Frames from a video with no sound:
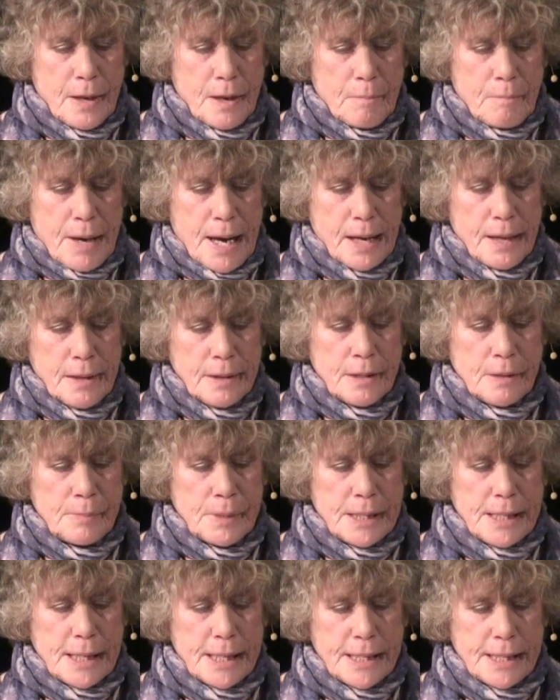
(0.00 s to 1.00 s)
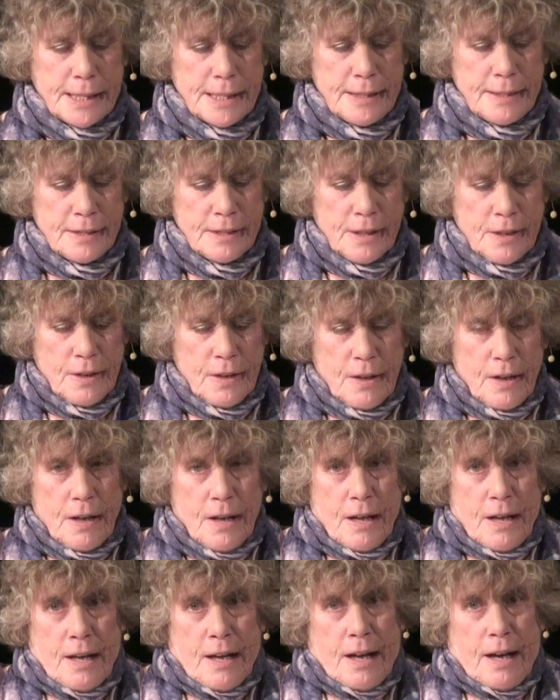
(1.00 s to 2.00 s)
Back in the mid-'80s,
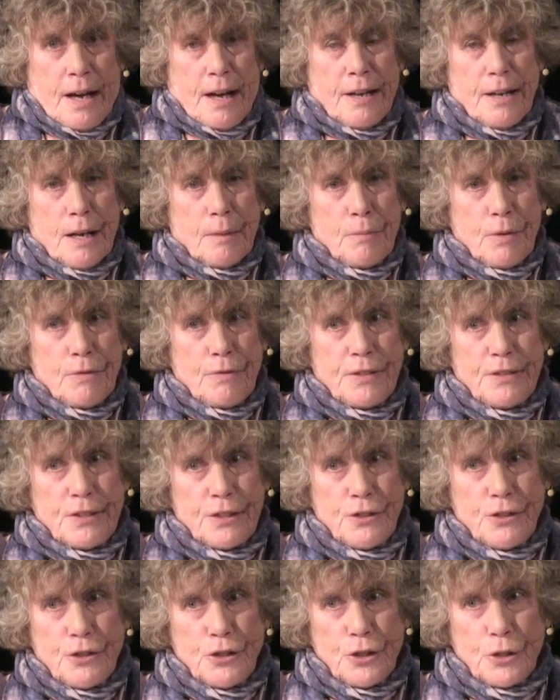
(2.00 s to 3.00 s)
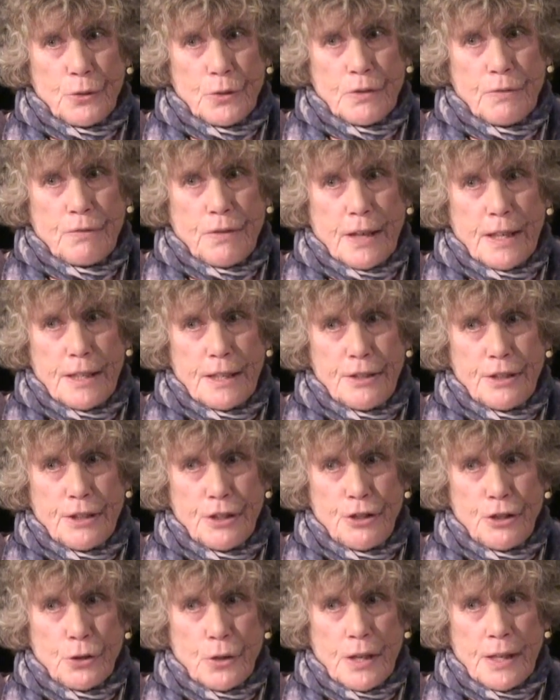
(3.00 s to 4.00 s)
a number of us in Sooke were invited to
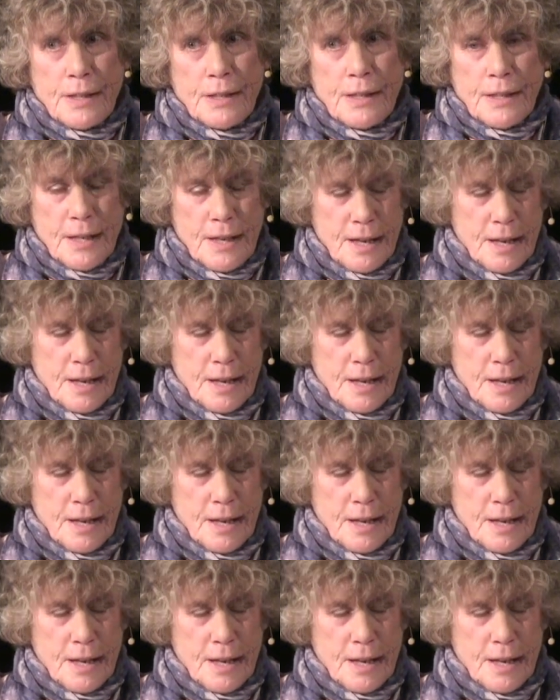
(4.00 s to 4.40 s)
join